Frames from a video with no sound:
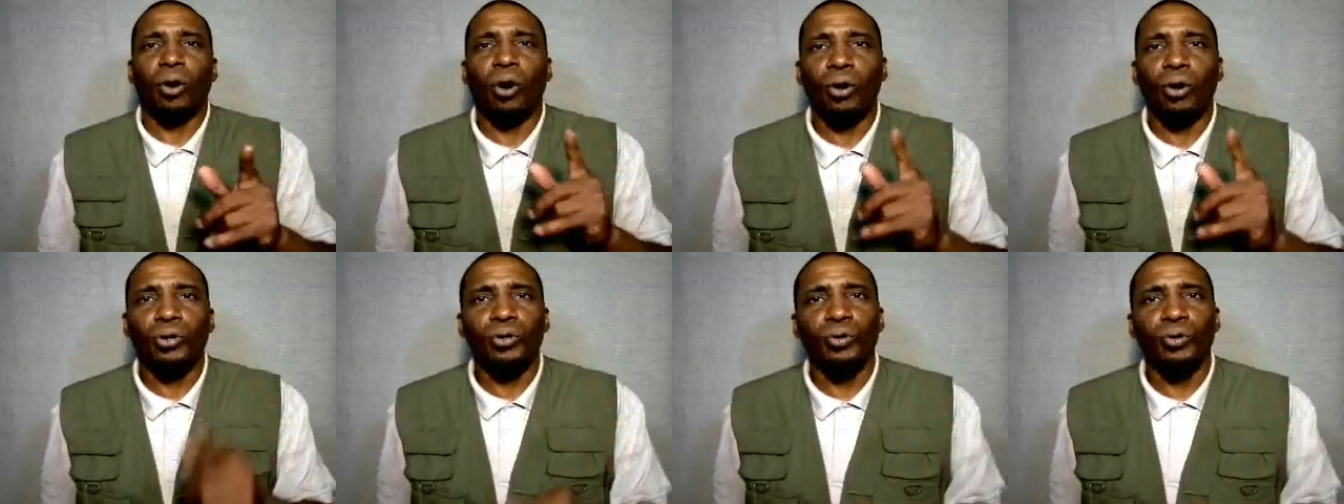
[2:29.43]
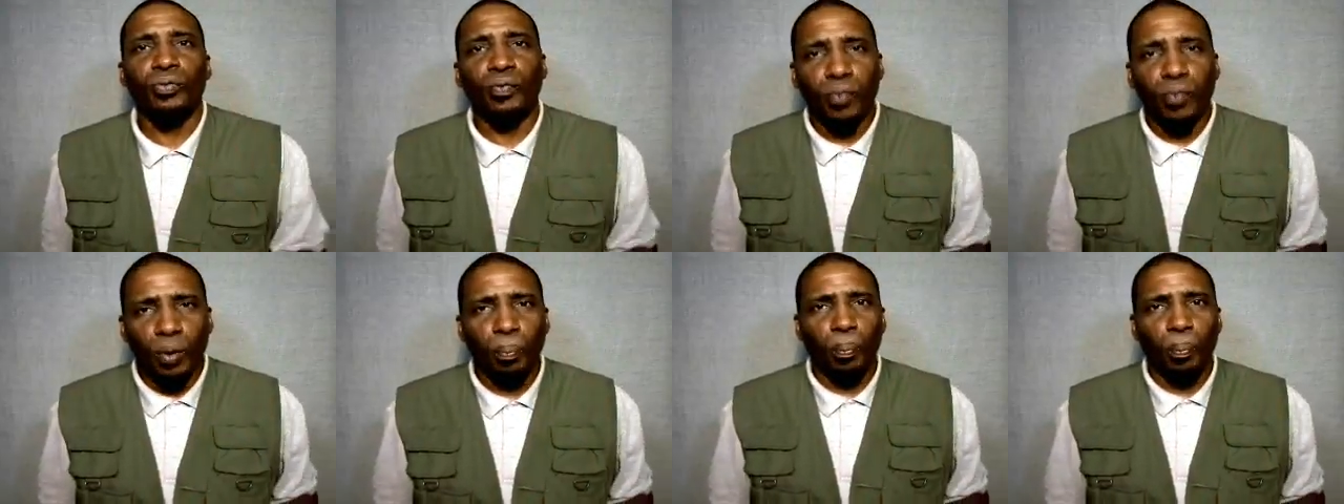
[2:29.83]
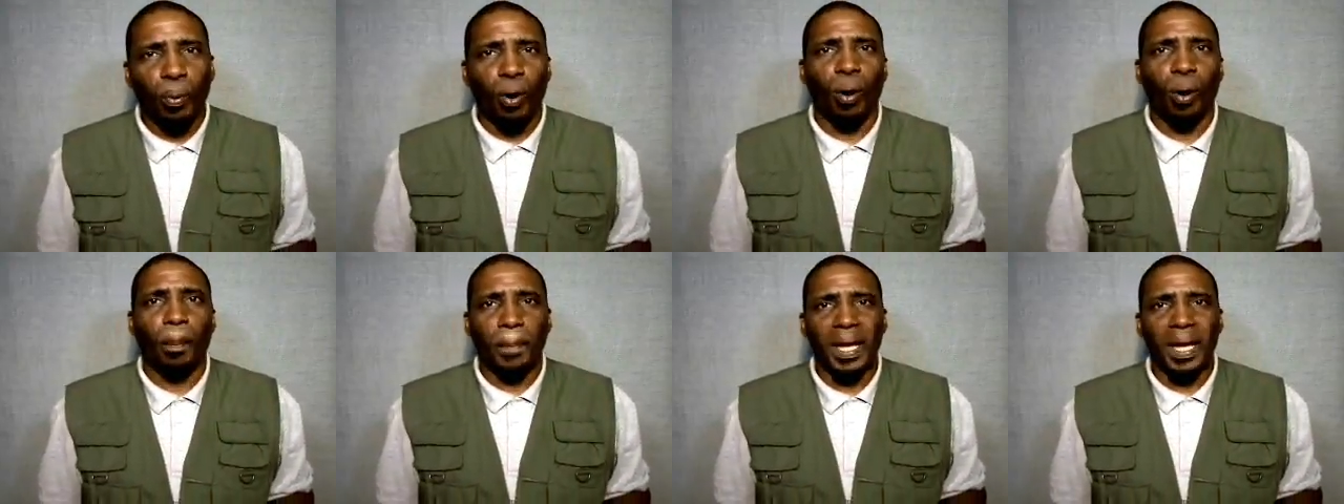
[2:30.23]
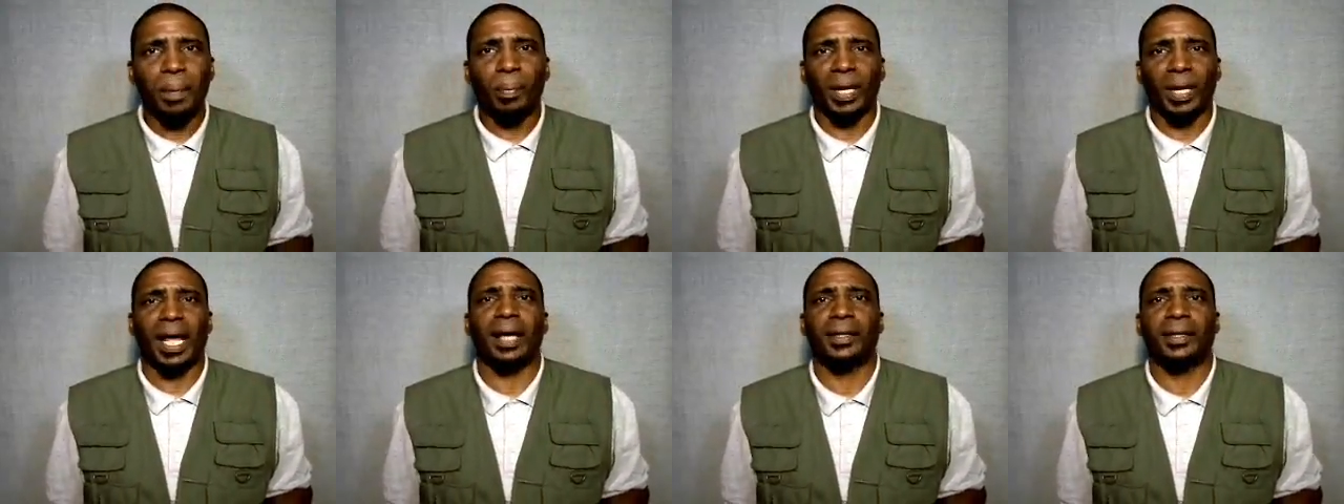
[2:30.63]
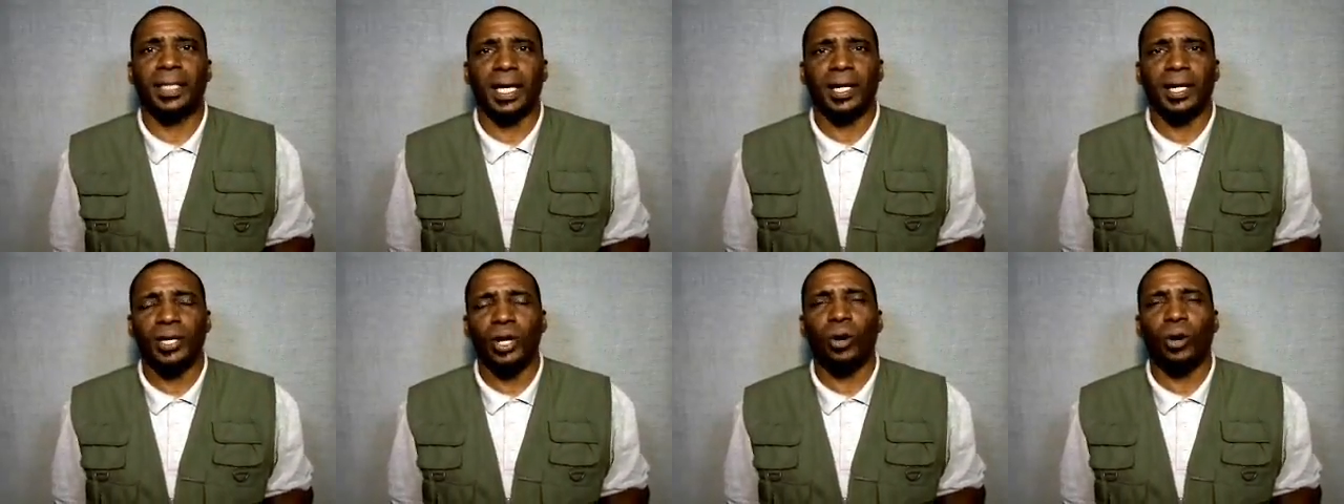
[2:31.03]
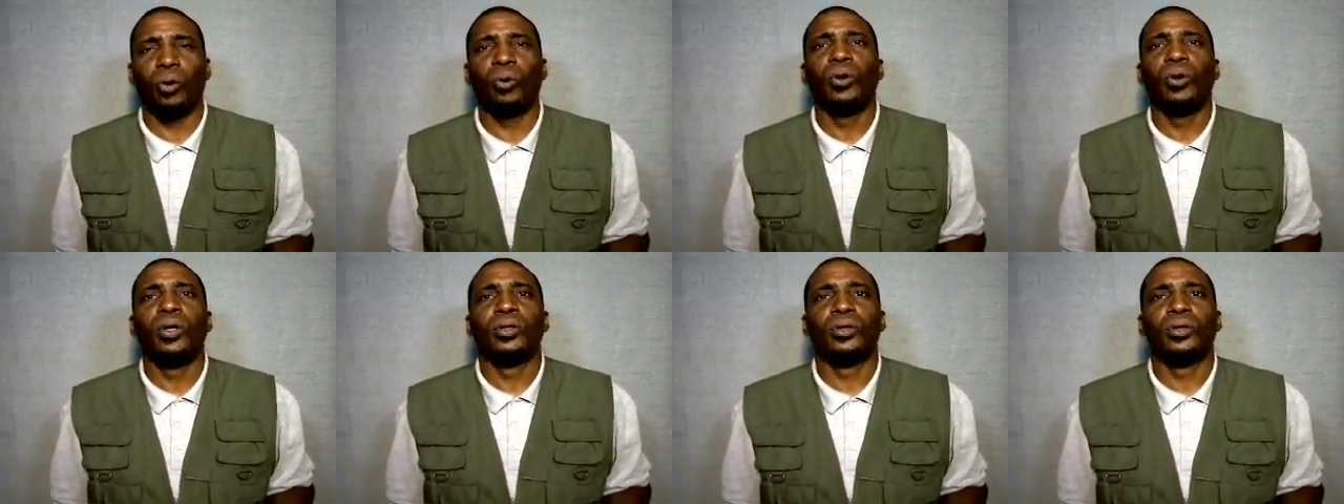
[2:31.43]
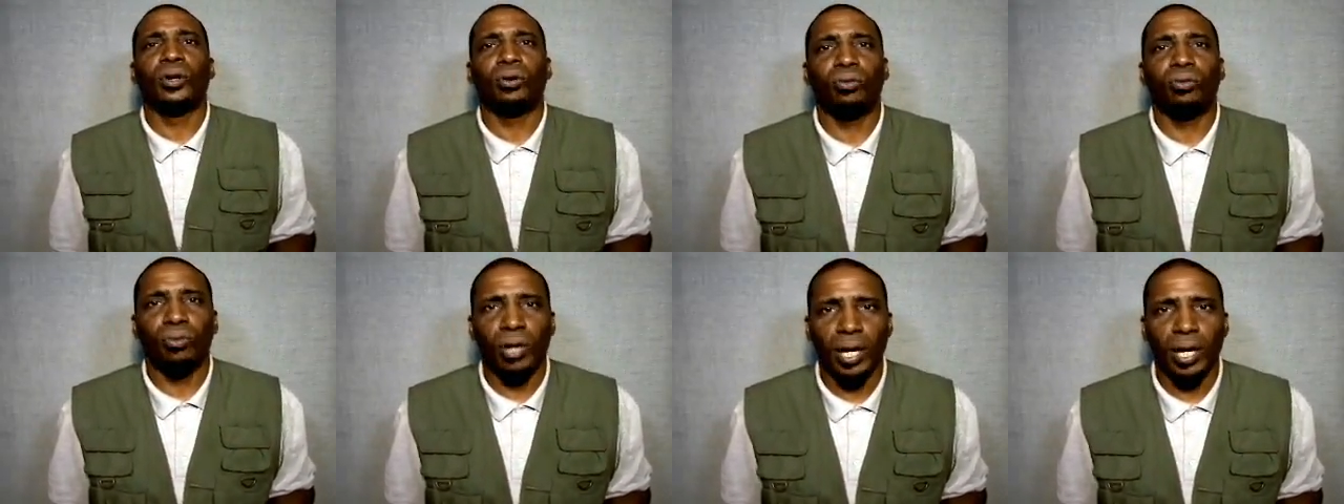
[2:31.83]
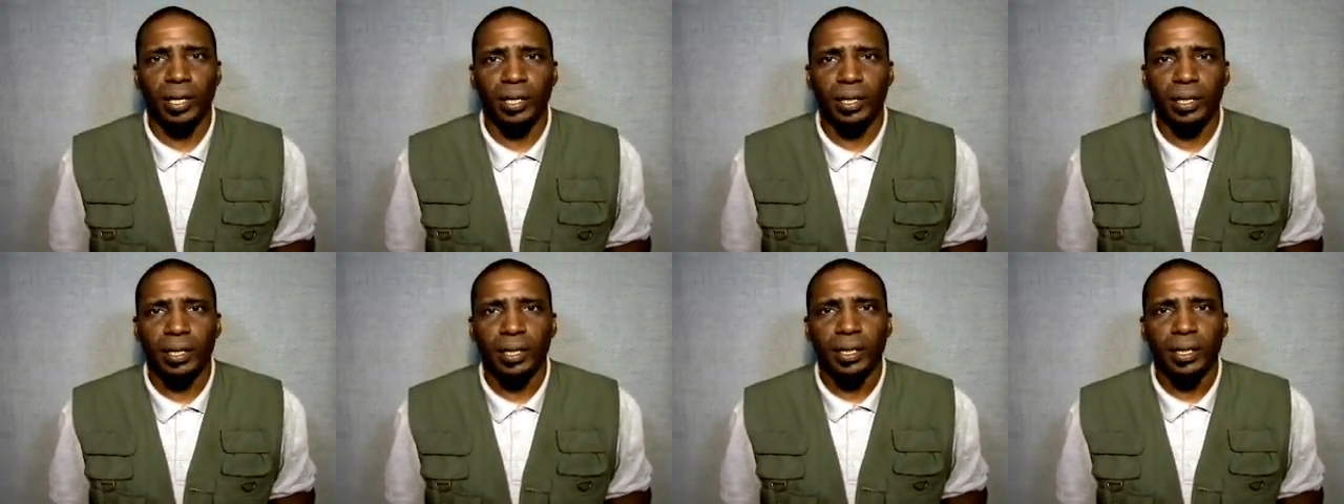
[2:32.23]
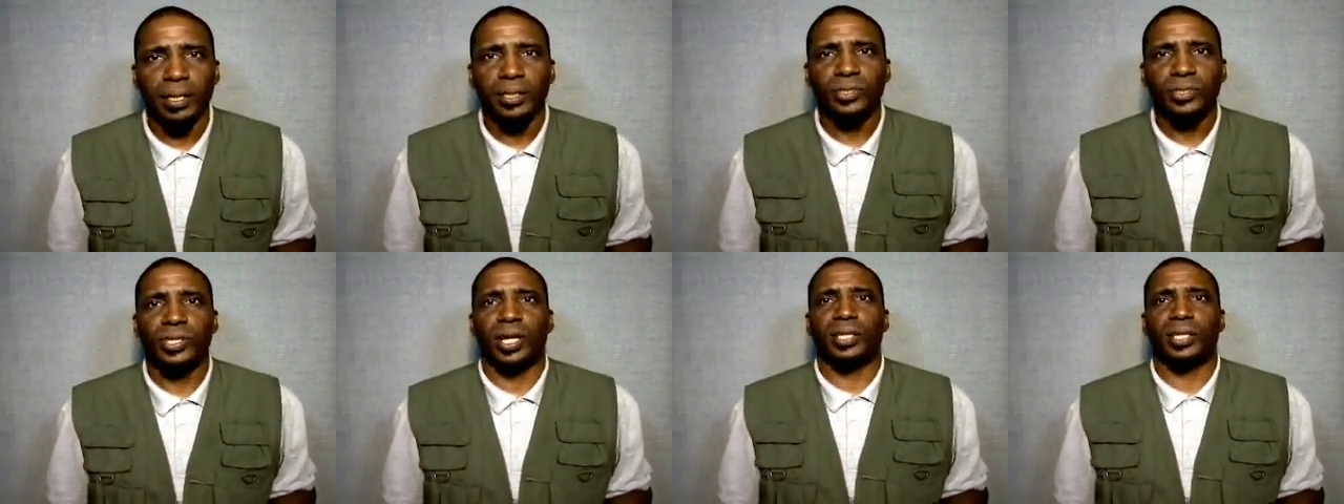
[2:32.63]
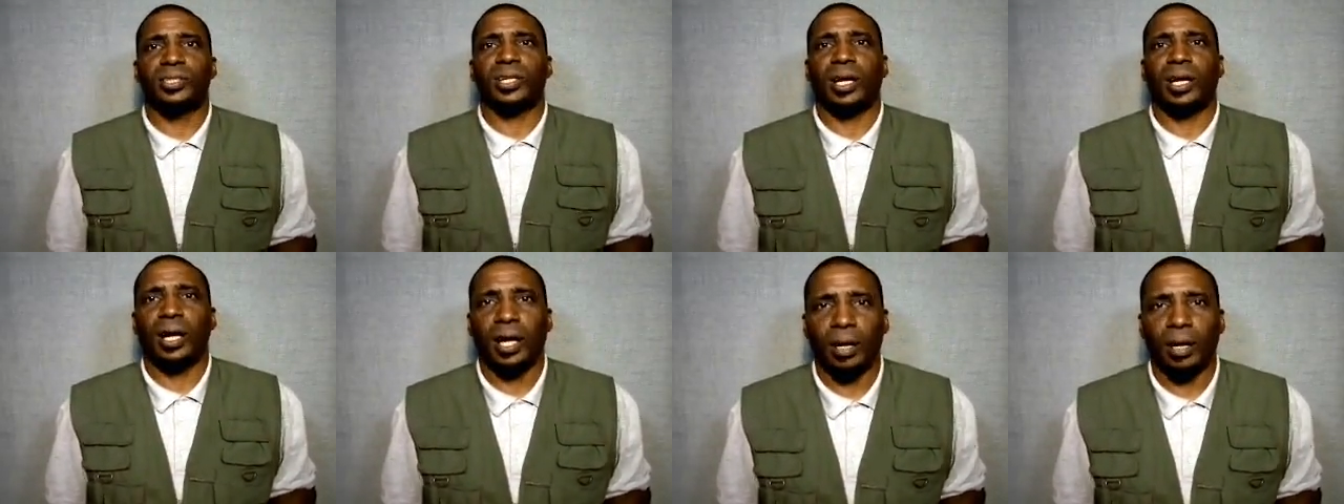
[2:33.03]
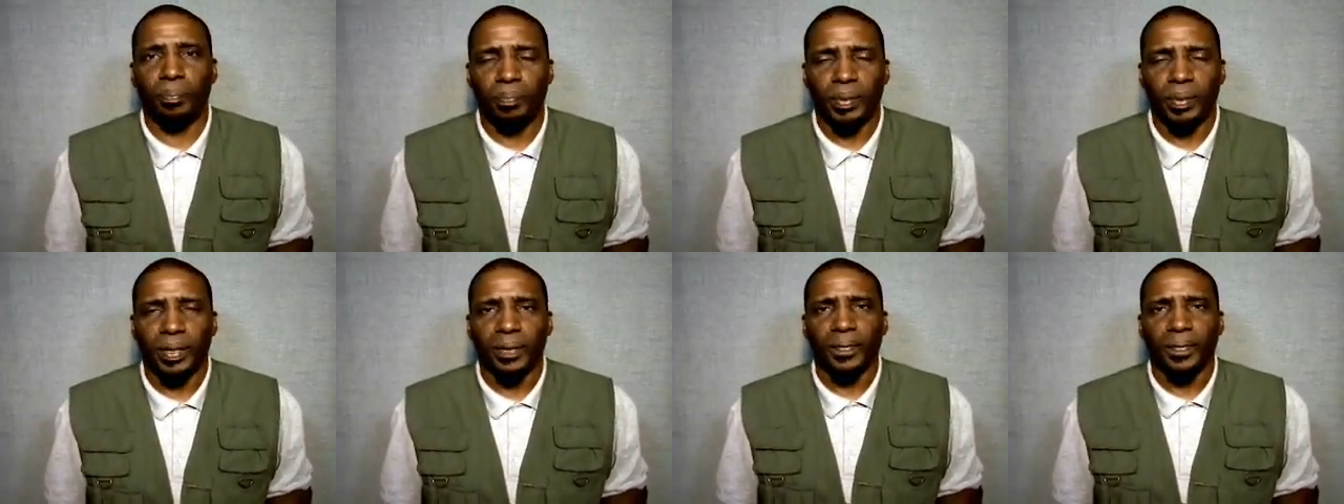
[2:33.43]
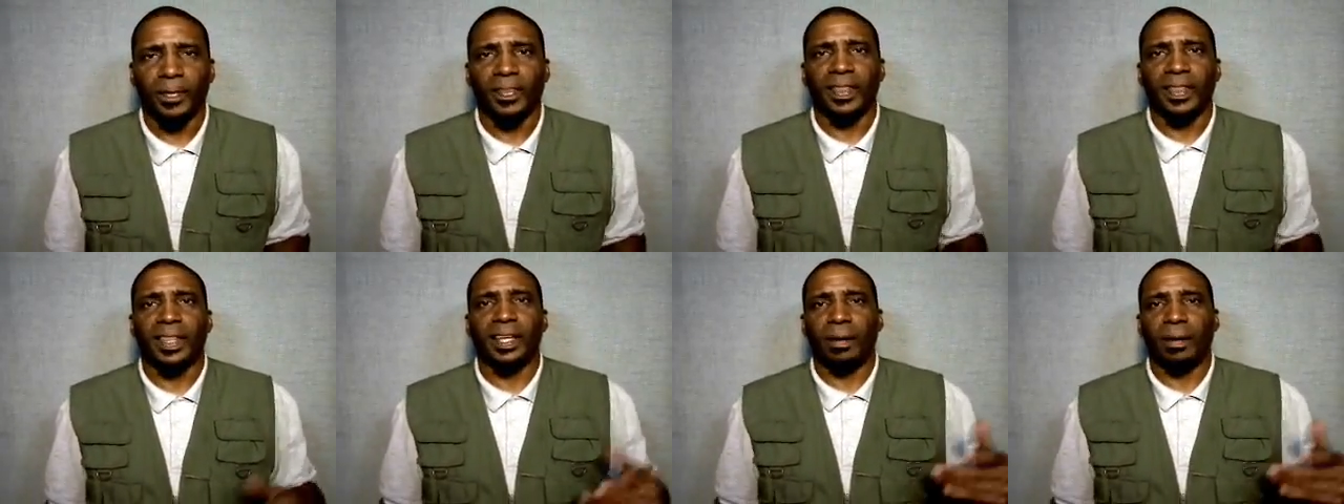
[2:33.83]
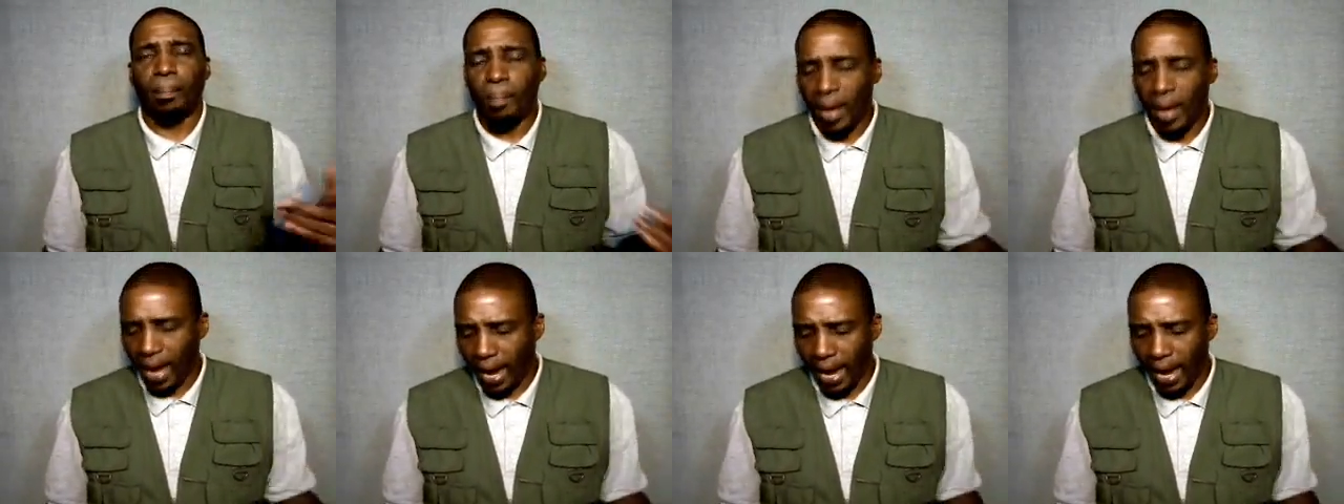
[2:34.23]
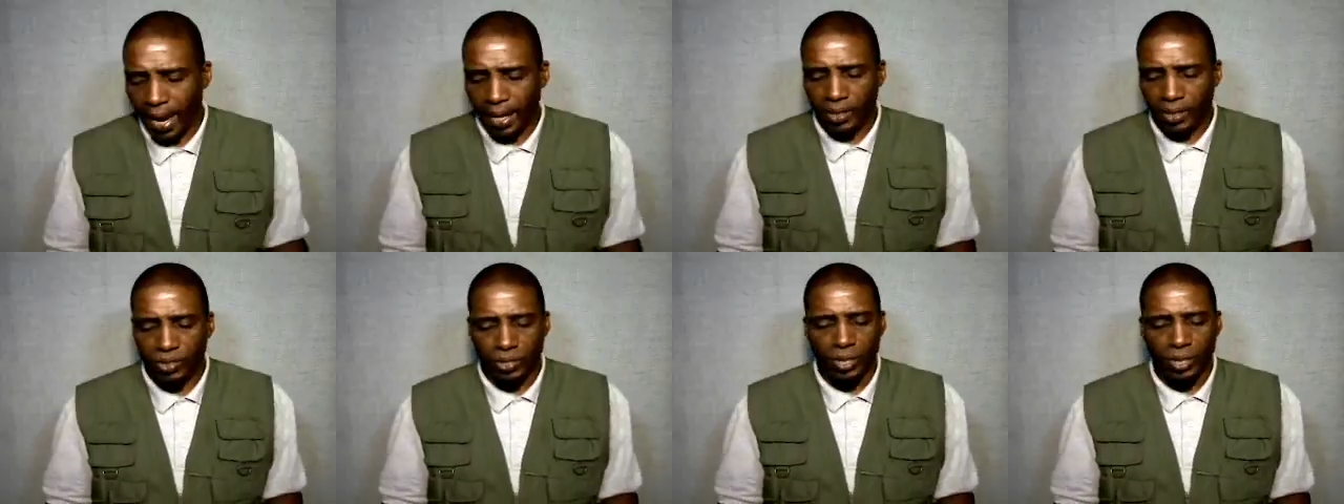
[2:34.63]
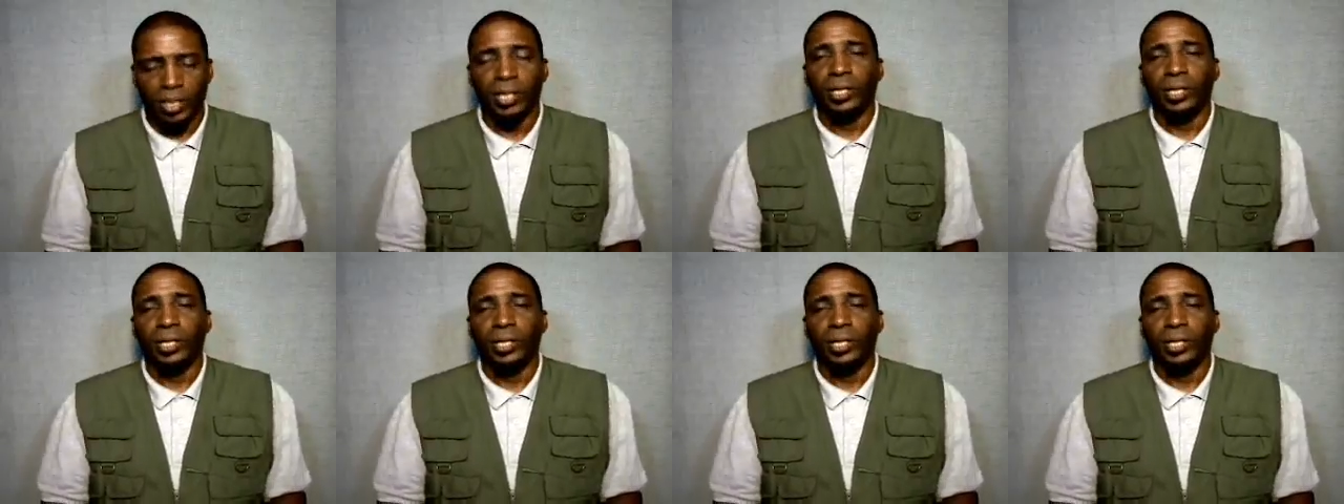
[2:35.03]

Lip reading: all you football people out there know the run sets up the pass.